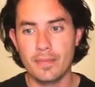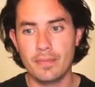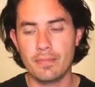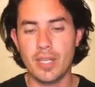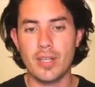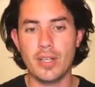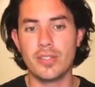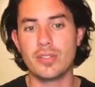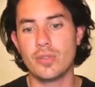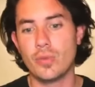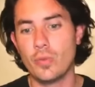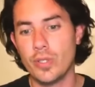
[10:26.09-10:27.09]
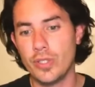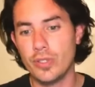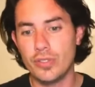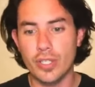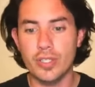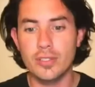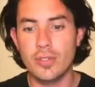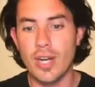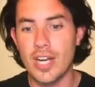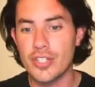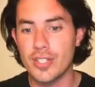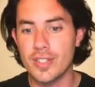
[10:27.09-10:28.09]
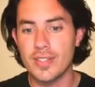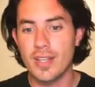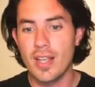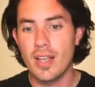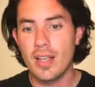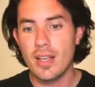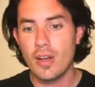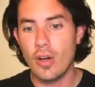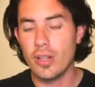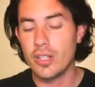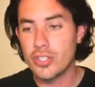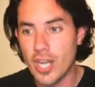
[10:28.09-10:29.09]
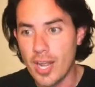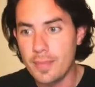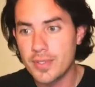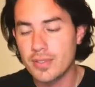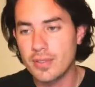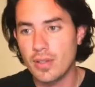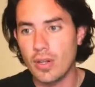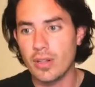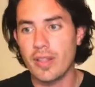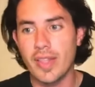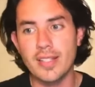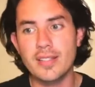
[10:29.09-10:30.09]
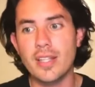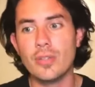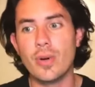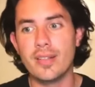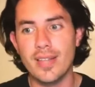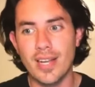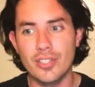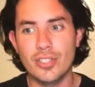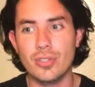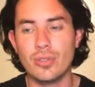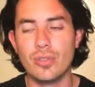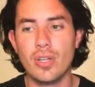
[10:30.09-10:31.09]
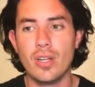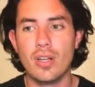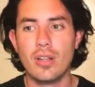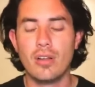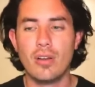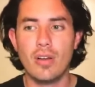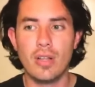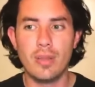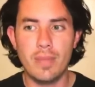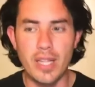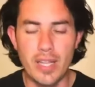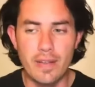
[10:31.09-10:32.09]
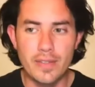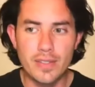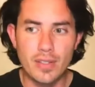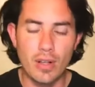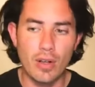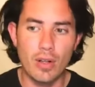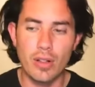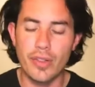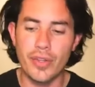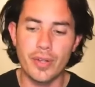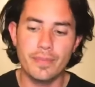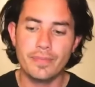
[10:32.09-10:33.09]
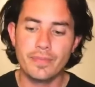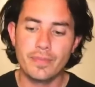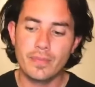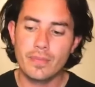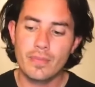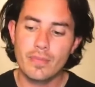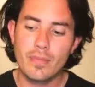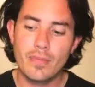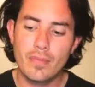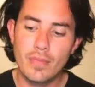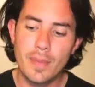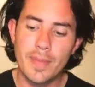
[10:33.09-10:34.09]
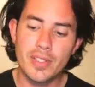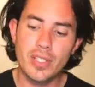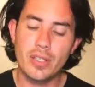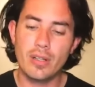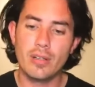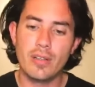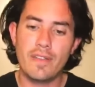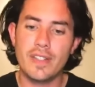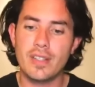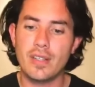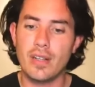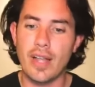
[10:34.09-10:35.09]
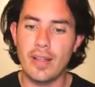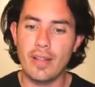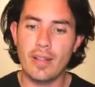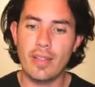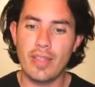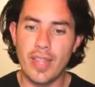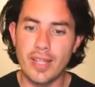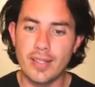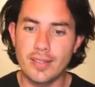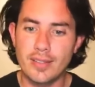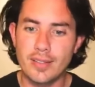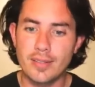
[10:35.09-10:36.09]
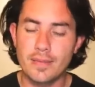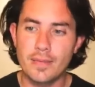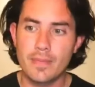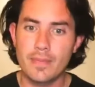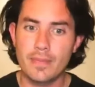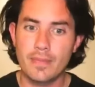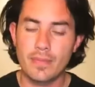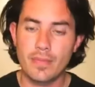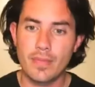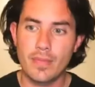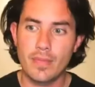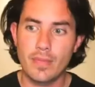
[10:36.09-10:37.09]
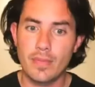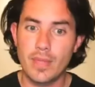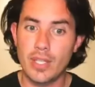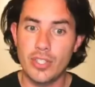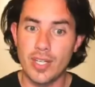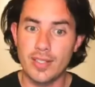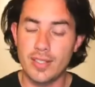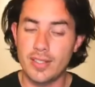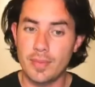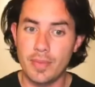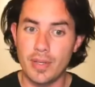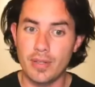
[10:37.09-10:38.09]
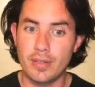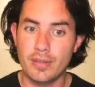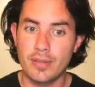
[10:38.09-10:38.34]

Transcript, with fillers: Because when you turn into ashes, all the shapes, all the things that you were attached to, all the beliefs, all the the material, the physical things, they just disappear.